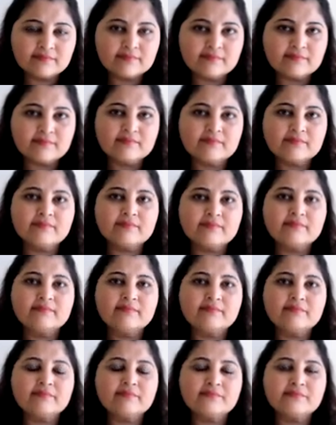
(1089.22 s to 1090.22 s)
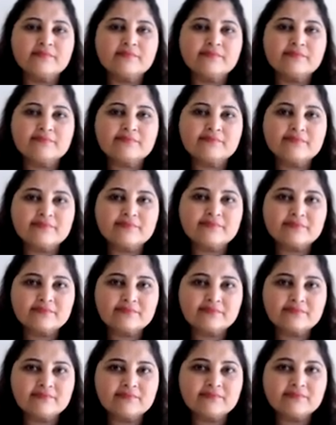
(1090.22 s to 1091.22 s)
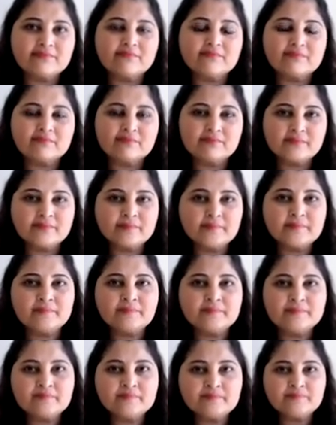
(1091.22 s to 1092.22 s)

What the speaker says: The person shown says nothing.